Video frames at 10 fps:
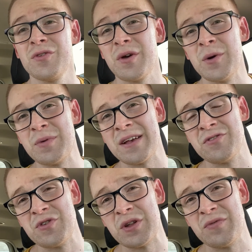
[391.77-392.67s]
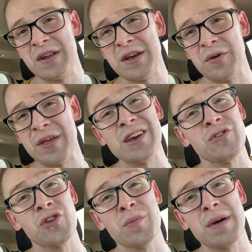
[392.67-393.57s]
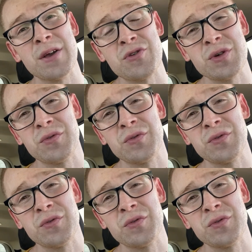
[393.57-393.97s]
I hope you guys enjoyed the video. Thank you so much